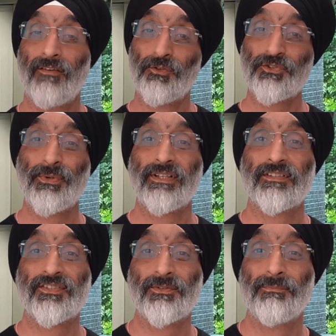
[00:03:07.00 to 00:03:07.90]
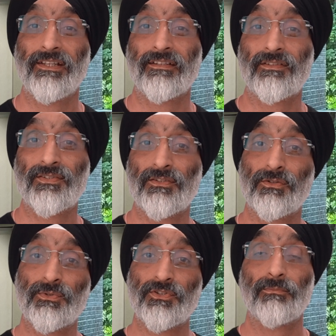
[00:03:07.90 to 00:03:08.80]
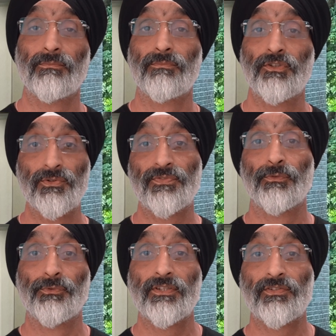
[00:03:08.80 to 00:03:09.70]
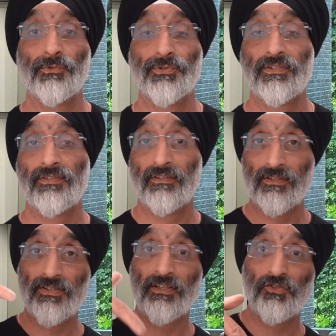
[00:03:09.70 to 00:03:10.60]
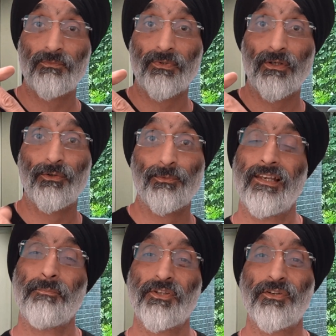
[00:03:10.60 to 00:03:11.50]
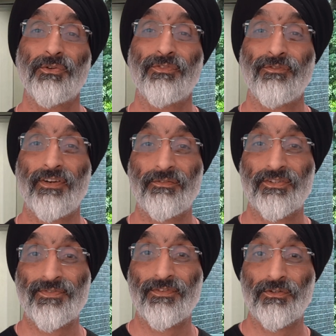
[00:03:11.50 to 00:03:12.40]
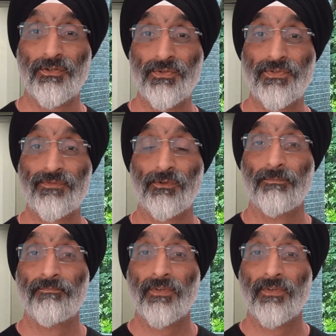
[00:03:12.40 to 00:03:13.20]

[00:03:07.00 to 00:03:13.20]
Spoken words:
I've also added some links to some useful resources in the section below. Let me know if you found this video useful.